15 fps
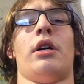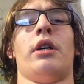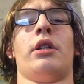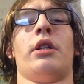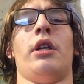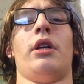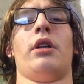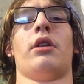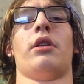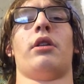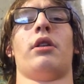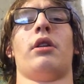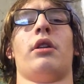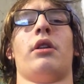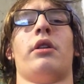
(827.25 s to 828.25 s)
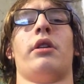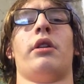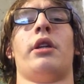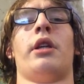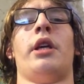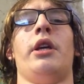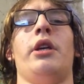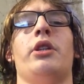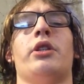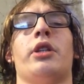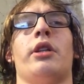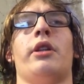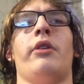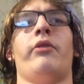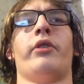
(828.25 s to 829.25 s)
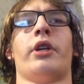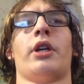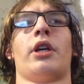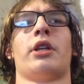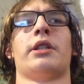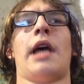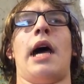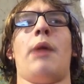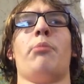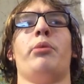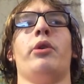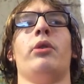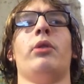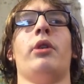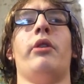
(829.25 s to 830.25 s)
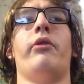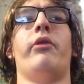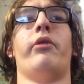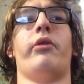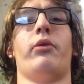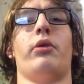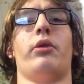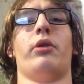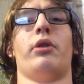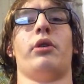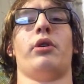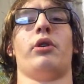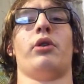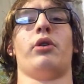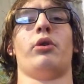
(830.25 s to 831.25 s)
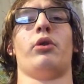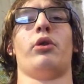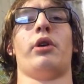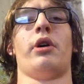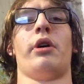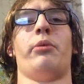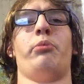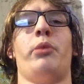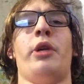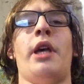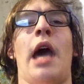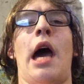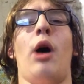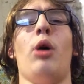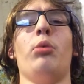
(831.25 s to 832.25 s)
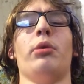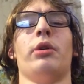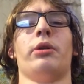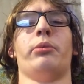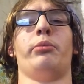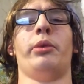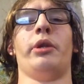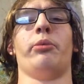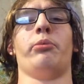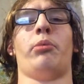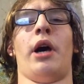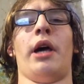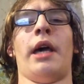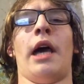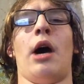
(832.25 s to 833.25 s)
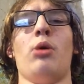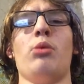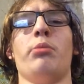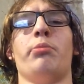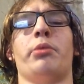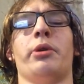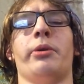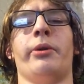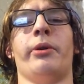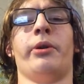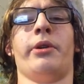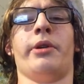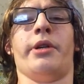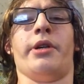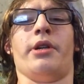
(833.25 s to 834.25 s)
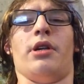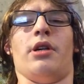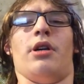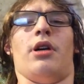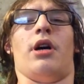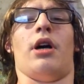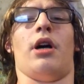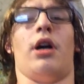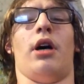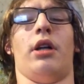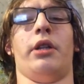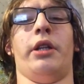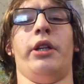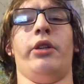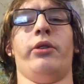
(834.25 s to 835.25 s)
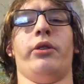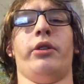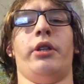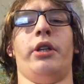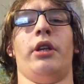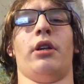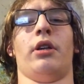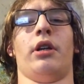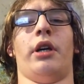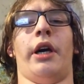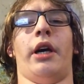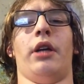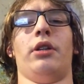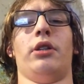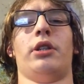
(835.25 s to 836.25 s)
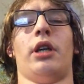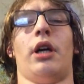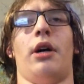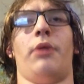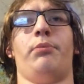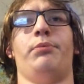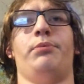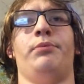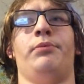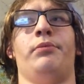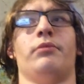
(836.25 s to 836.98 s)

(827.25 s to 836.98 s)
And that he's a living example of me help me my help, literally. And I'm